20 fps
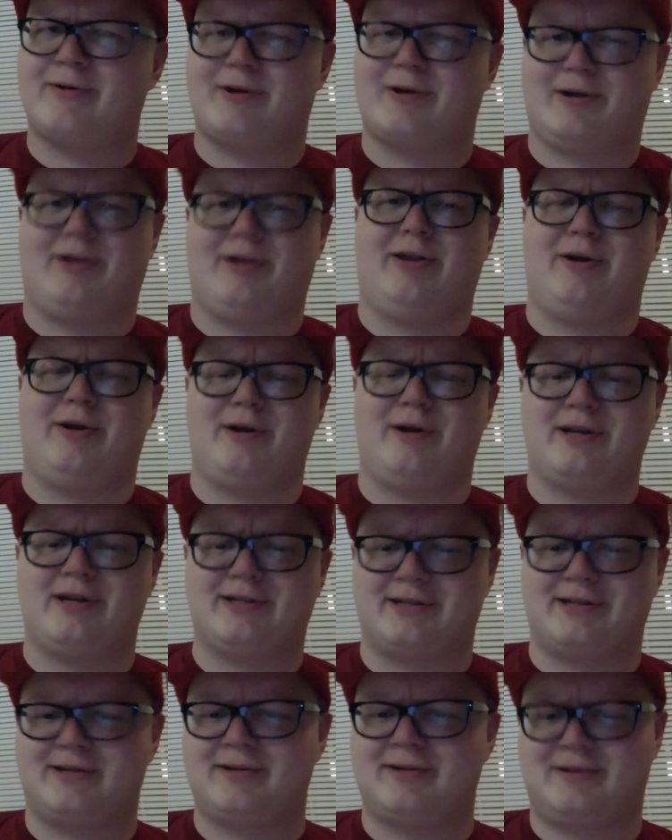Hilarious
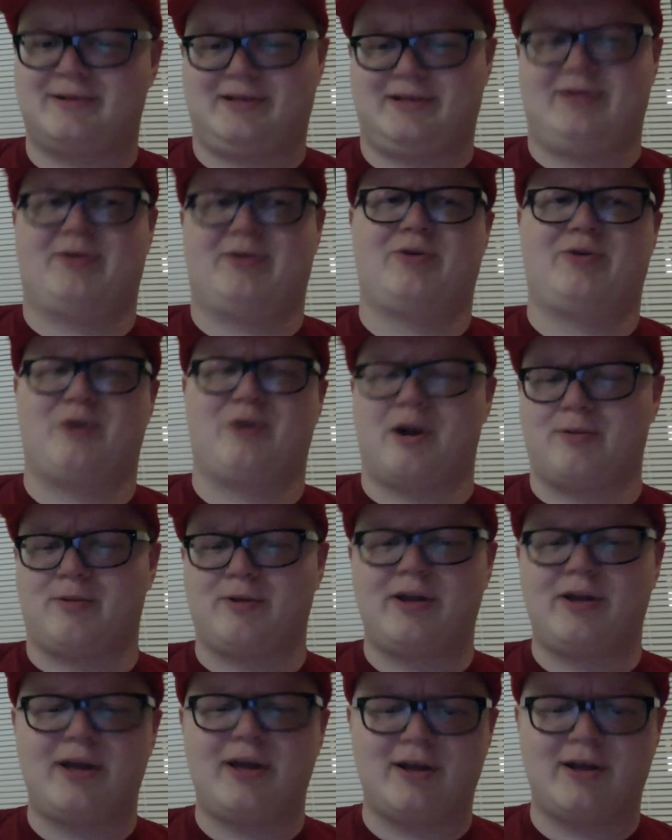and
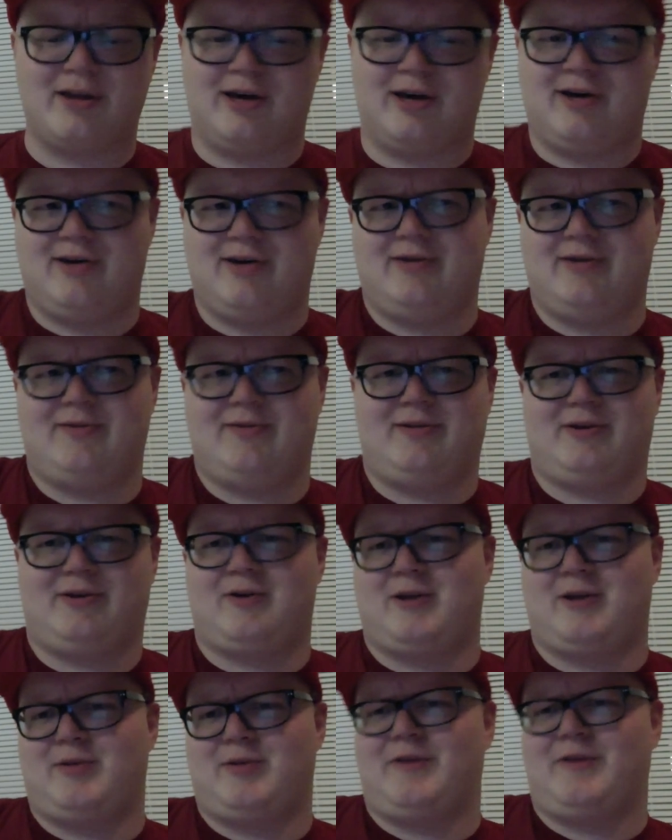incredibly
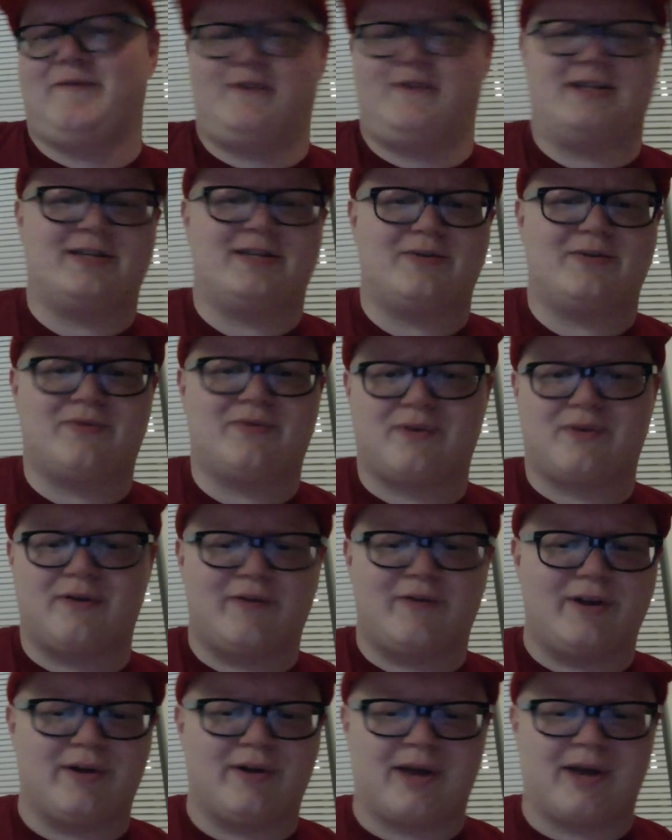inventive for a
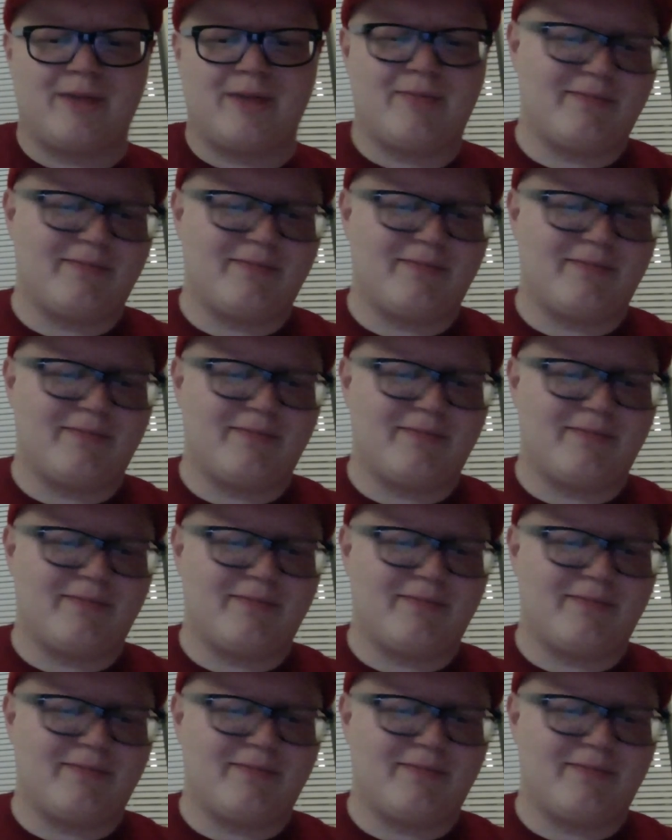video game.